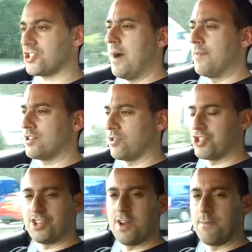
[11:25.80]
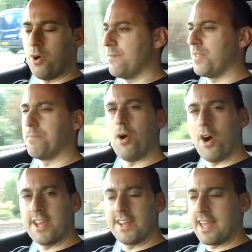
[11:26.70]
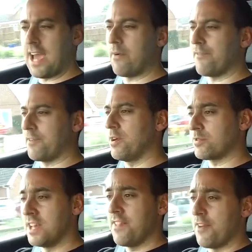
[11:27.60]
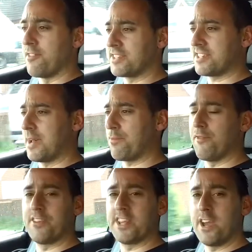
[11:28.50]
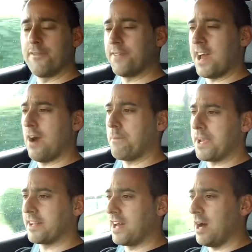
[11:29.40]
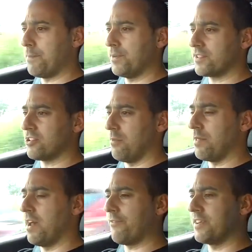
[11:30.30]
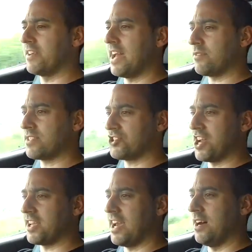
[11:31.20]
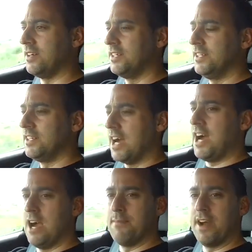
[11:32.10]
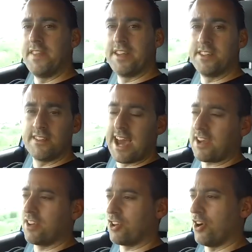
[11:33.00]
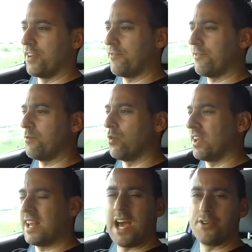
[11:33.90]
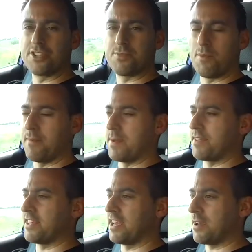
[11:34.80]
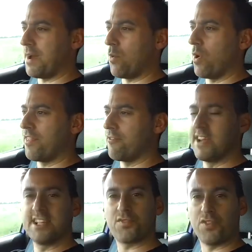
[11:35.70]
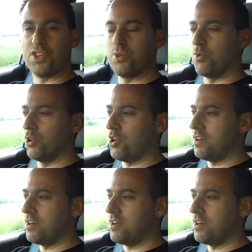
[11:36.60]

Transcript: as long as you don't mind the bite and how it feels. There is a separate video for that. I'll ping that up at the top there for you now to check out, and then that can kind of will allow you to maybe think about whether it is for you or not.